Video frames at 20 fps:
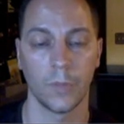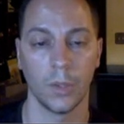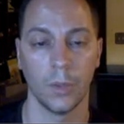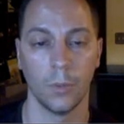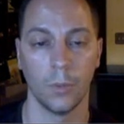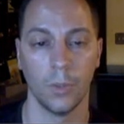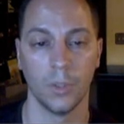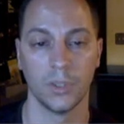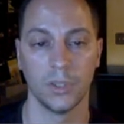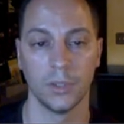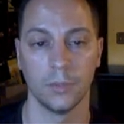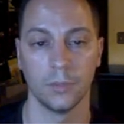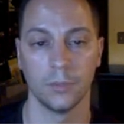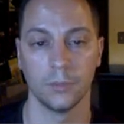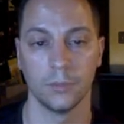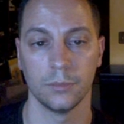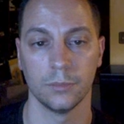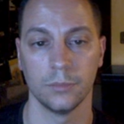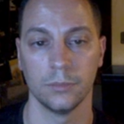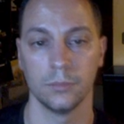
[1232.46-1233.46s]
was it
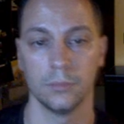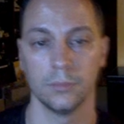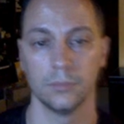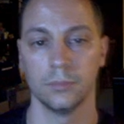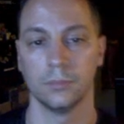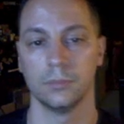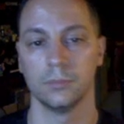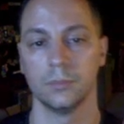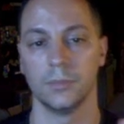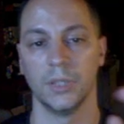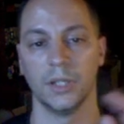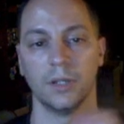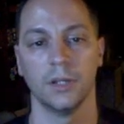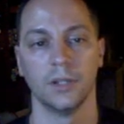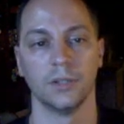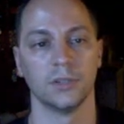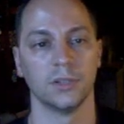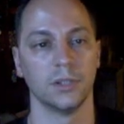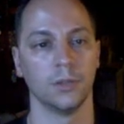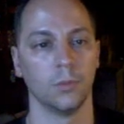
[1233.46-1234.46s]

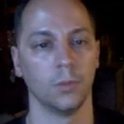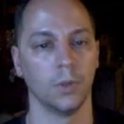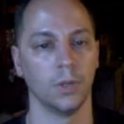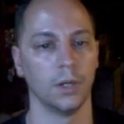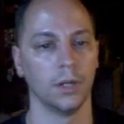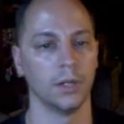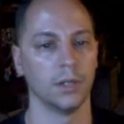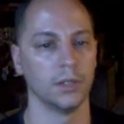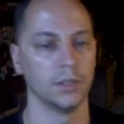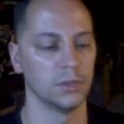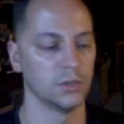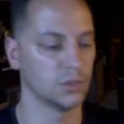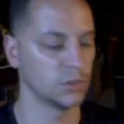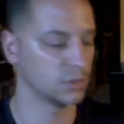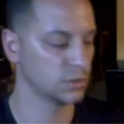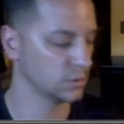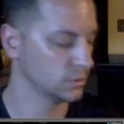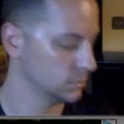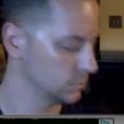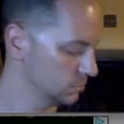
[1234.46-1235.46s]
because it
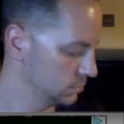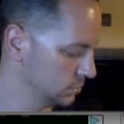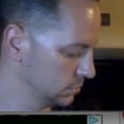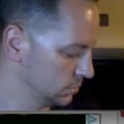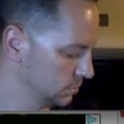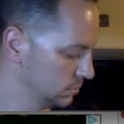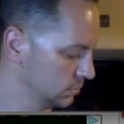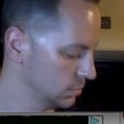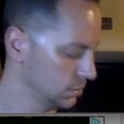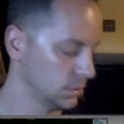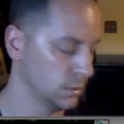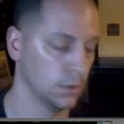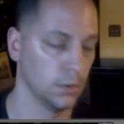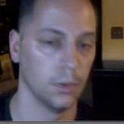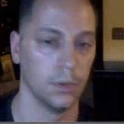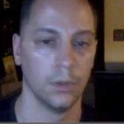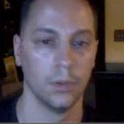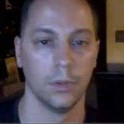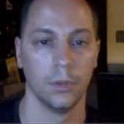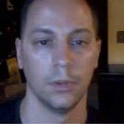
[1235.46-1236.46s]
was,
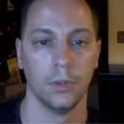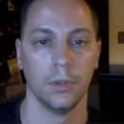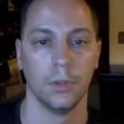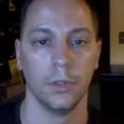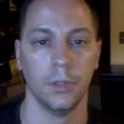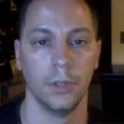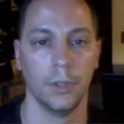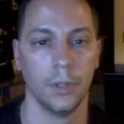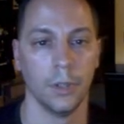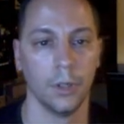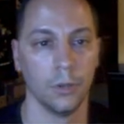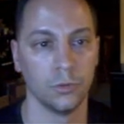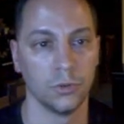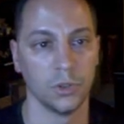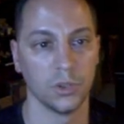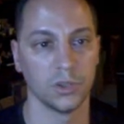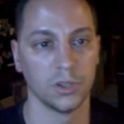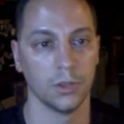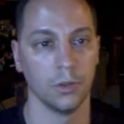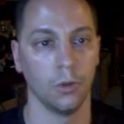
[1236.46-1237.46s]
you know,
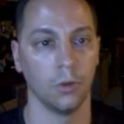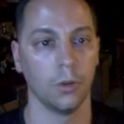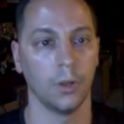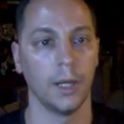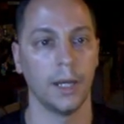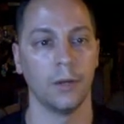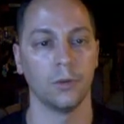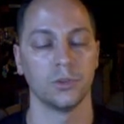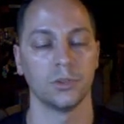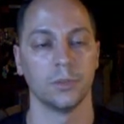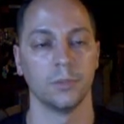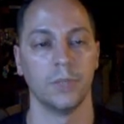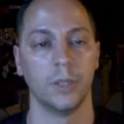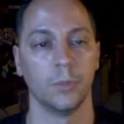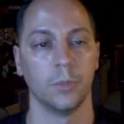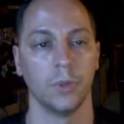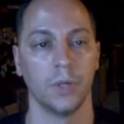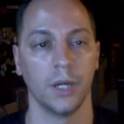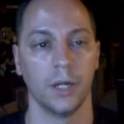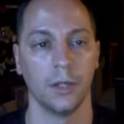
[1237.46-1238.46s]
just a local house and
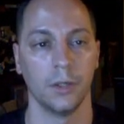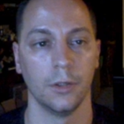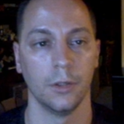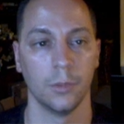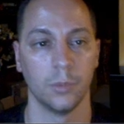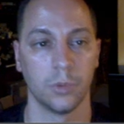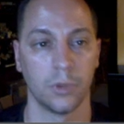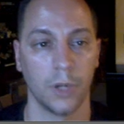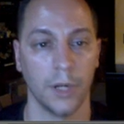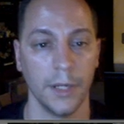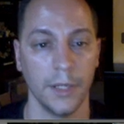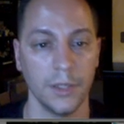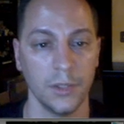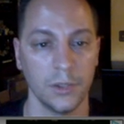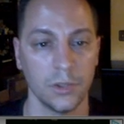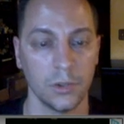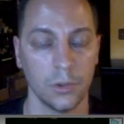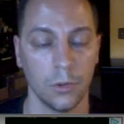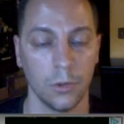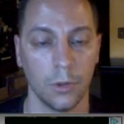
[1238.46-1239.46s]
people got a good
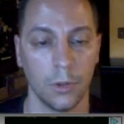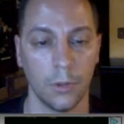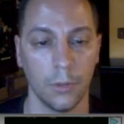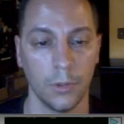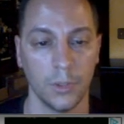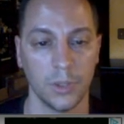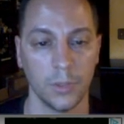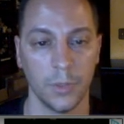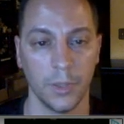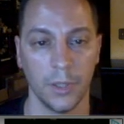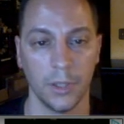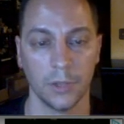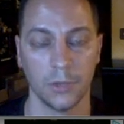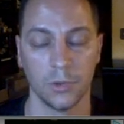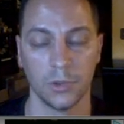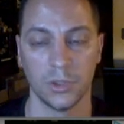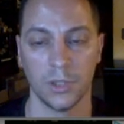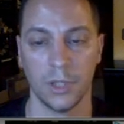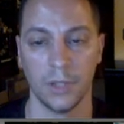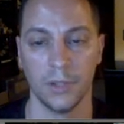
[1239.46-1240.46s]
price? Or was it because
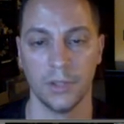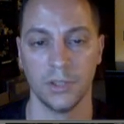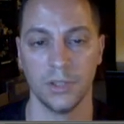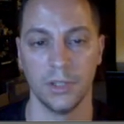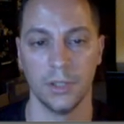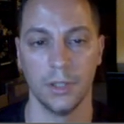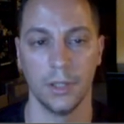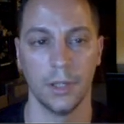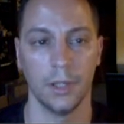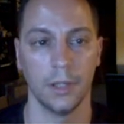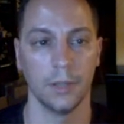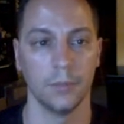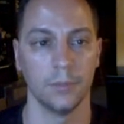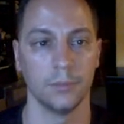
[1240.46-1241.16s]
we're starting to see that